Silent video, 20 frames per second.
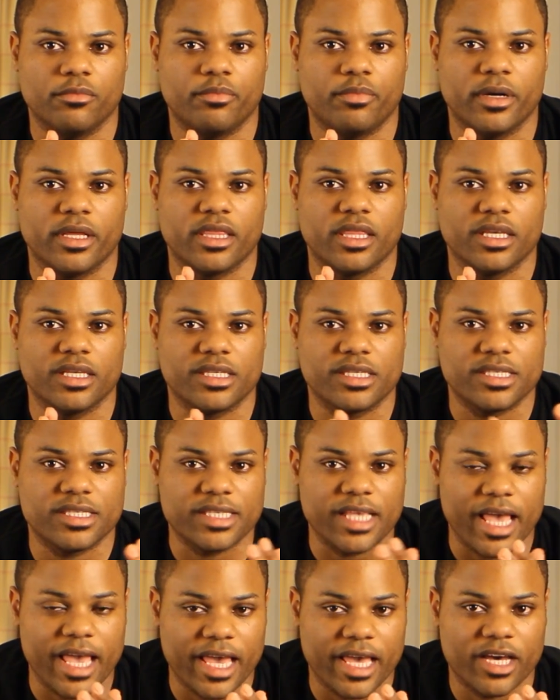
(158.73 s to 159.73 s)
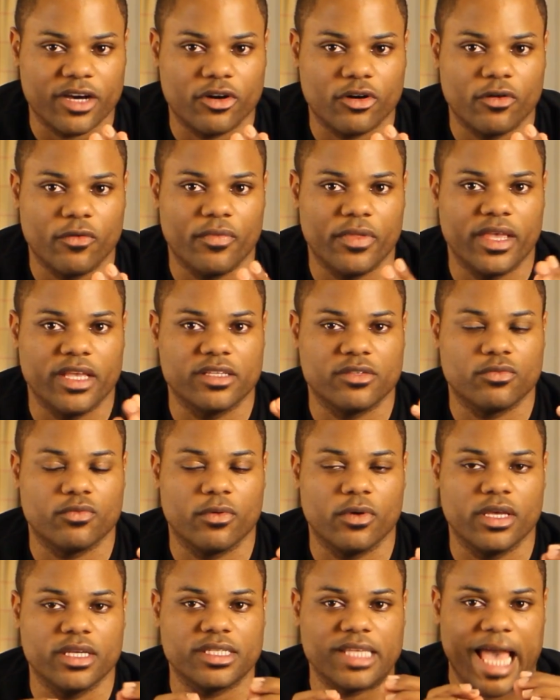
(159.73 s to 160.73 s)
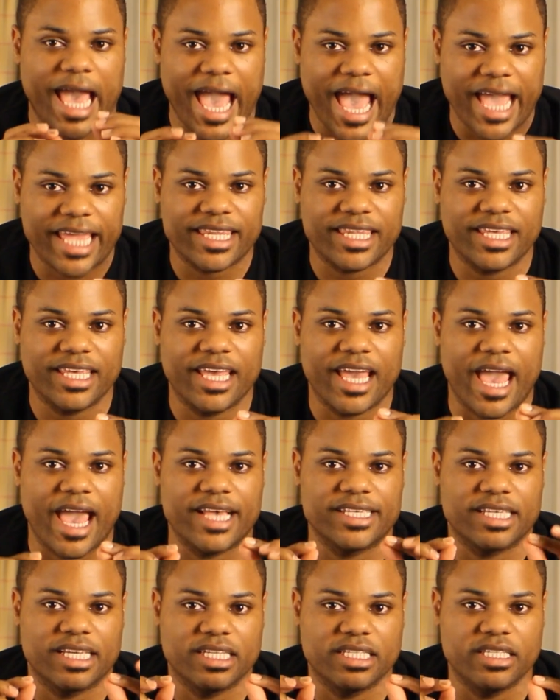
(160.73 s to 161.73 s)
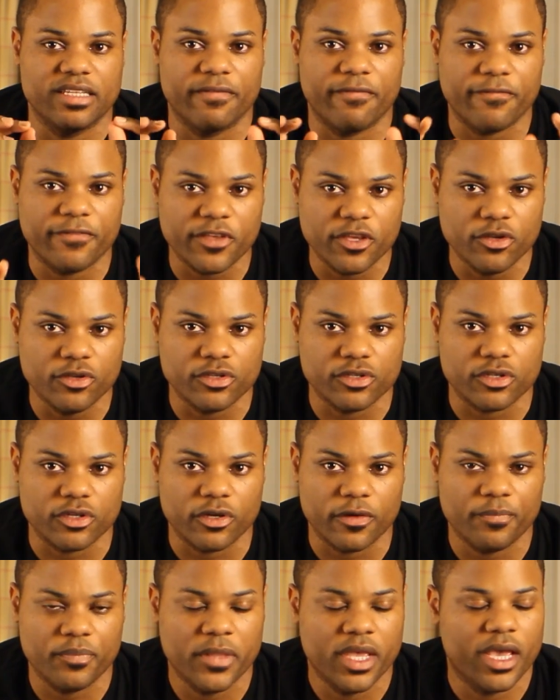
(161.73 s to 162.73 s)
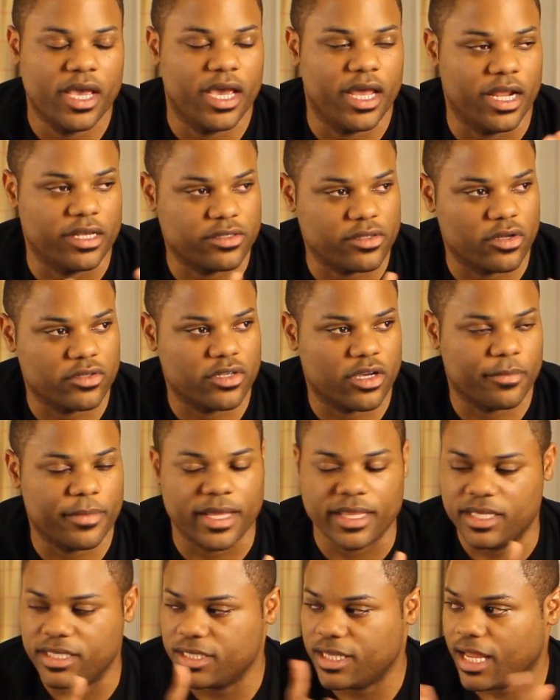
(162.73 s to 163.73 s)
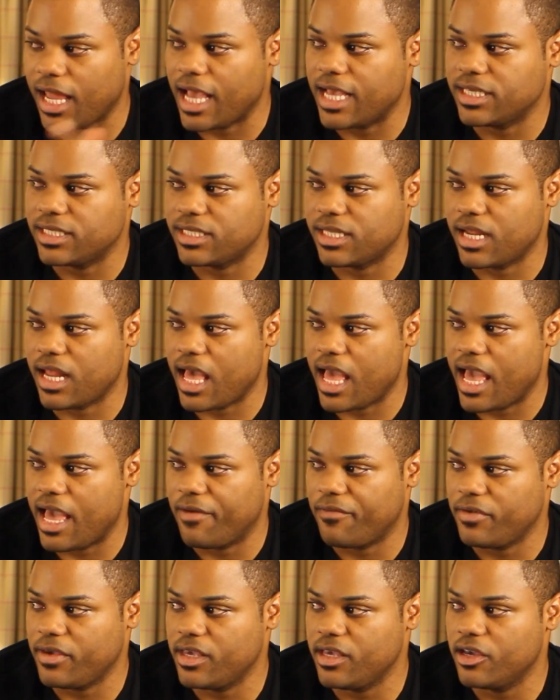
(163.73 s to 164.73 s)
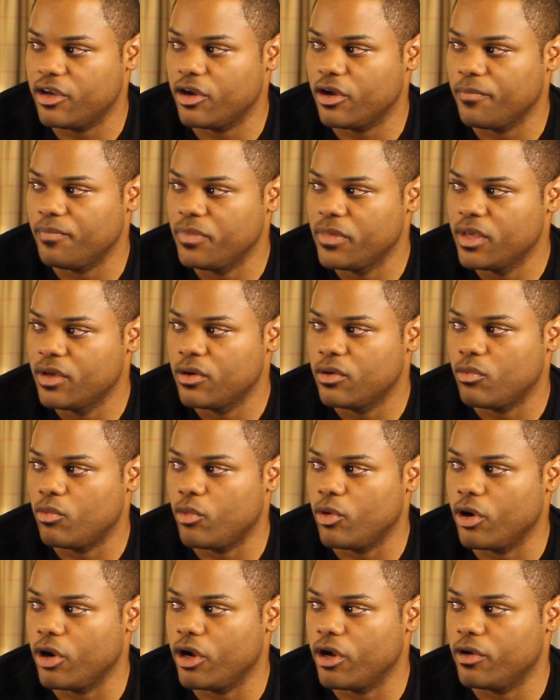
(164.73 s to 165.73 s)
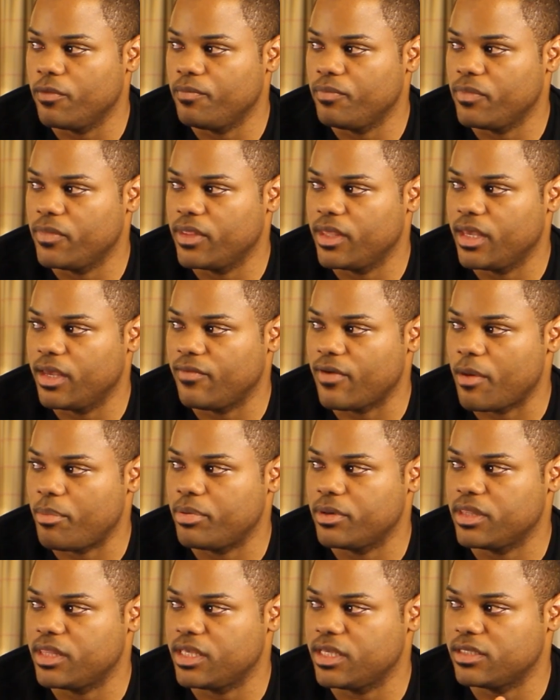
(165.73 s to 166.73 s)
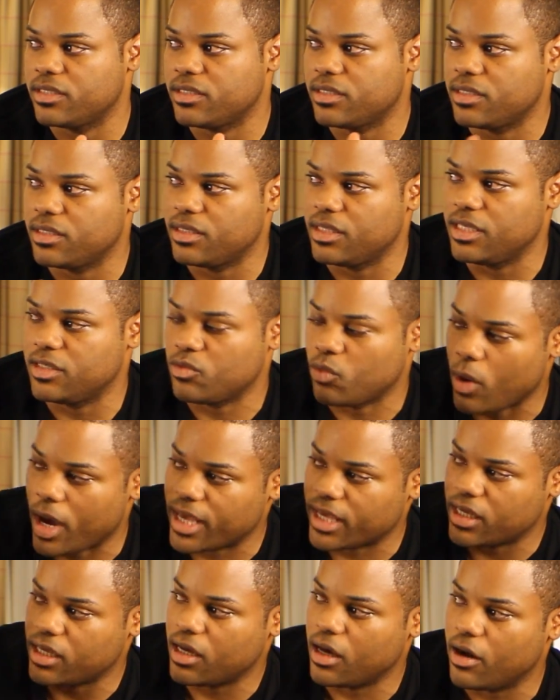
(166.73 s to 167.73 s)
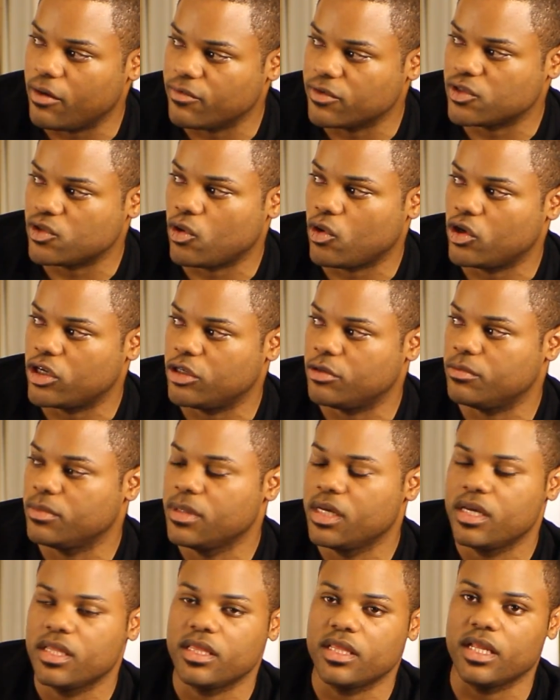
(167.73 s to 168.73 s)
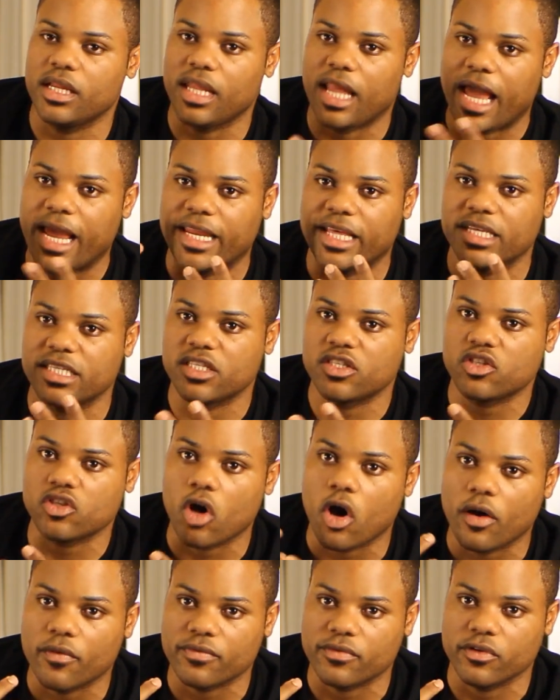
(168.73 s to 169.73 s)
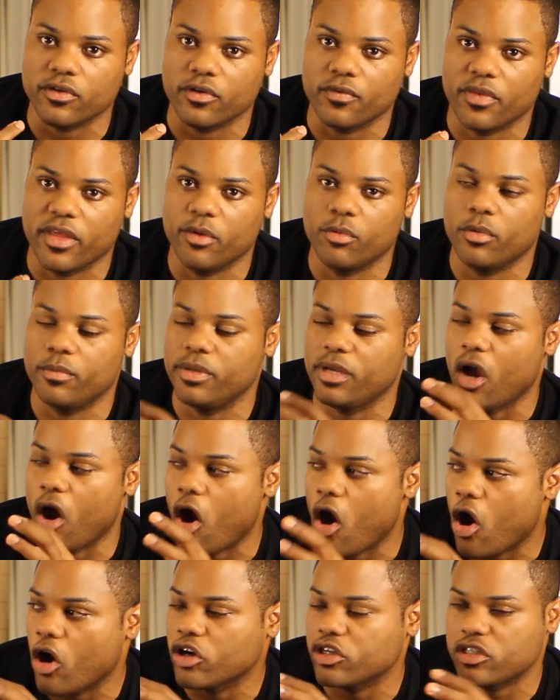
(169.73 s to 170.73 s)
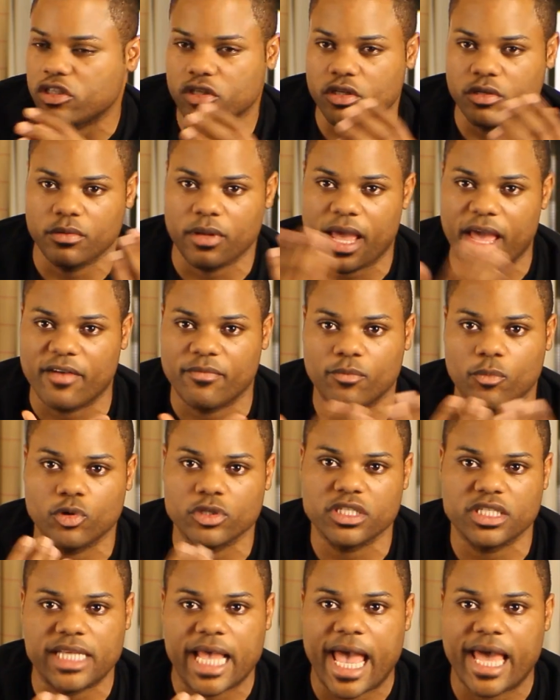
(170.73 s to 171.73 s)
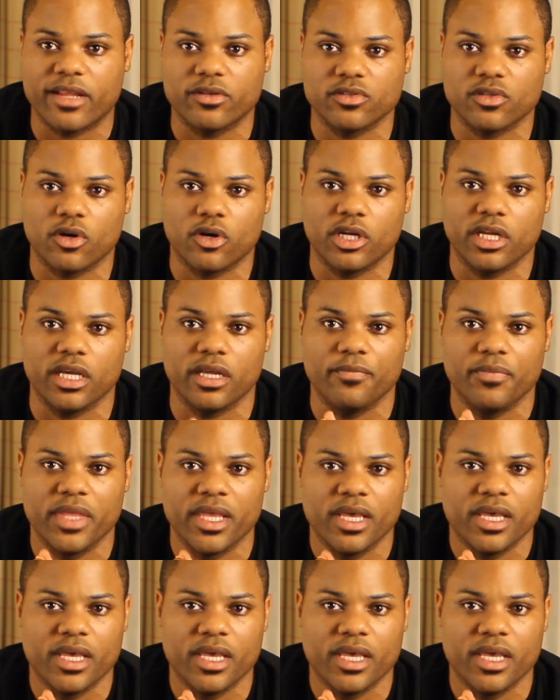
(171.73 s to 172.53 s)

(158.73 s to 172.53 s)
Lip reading: But the sail is acting as a diffuser. And I start talking about these lights that I have here, where if I put these white covers on them, the light is softer. It would be harsher and have more shadows on it